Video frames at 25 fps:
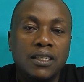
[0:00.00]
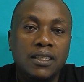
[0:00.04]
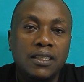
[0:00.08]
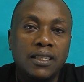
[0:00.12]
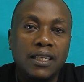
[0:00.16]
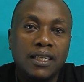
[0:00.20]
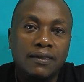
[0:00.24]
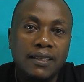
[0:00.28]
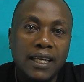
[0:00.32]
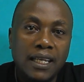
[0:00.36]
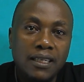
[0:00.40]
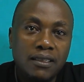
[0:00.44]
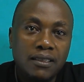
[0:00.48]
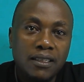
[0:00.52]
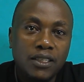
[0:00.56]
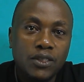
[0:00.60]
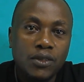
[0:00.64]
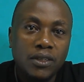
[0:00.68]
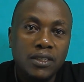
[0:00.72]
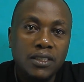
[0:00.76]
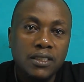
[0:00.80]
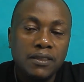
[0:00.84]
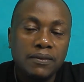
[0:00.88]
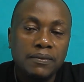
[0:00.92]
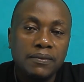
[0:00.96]
The third
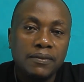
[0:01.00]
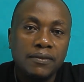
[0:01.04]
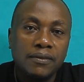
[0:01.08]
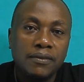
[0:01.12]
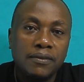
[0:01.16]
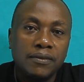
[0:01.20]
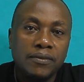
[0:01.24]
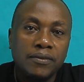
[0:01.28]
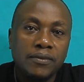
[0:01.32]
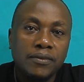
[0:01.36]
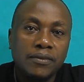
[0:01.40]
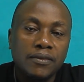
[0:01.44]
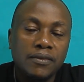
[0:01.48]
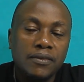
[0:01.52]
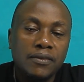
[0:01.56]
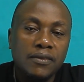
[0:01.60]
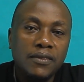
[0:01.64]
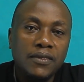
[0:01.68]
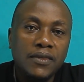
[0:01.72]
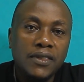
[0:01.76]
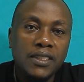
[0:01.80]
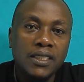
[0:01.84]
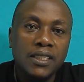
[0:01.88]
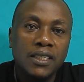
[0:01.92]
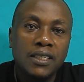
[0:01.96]
reason
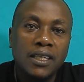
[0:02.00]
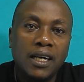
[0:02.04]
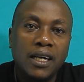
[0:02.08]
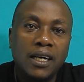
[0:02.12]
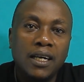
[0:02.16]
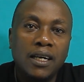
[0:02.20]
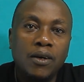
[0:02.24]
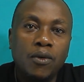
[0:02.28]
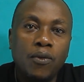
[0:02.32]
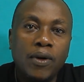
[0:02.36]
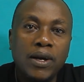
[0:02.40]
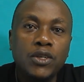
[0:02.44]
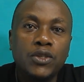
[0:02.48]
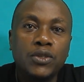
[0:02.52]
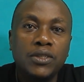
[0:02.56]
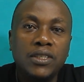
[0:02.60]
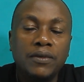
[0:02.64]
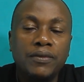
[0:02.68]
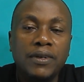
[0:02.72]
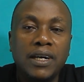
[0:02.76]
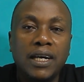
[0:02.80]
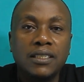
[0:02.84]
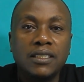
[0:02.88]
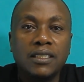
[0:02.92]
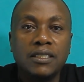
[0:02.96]
uh, why you should
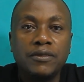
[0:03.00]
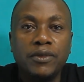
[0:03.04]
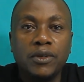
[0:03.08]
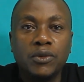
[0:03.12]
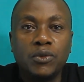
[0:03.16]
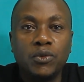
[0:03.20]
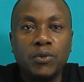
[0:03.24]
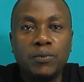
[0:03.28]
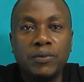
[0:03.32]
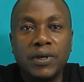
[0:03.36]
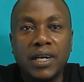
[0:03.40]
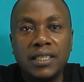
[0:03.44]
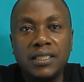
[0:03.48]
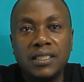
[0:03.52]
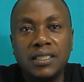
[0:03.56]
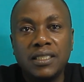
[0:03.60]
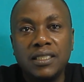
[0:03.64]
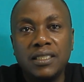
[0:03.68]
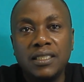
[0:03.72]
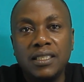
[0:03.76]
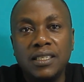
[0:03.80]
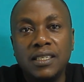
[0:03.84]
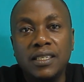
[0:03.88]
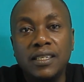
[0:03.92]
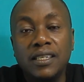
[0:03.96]
never ask for too much
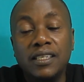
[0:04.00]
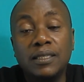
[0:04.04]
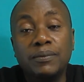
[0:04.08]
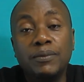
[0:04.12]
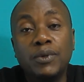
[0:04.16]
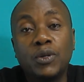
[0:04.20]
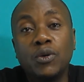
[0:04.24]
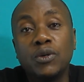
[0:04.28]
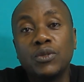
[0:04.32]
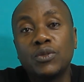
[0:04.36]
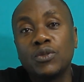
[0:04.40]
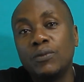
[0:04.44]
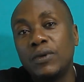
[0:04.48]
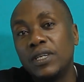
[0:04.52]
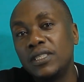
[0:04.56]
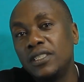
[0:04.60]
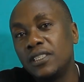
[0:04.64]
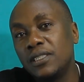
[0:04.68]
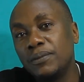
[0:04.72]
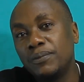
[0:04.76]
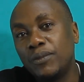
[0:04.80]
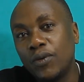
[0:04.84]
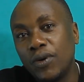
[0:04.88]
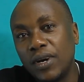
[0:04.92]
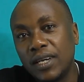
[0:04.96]
is because too much
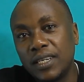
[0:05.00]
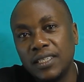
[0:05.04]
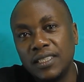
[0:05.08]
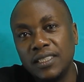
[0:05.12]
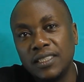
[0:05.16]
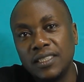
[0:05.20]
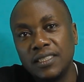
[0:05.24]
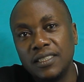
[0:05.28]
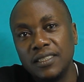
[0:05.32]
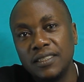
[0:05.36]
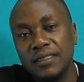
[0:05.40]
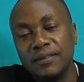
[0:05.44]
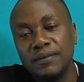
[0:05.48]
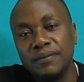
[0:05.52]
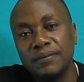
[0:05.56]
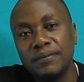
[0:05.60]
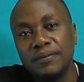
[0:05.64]
is boring.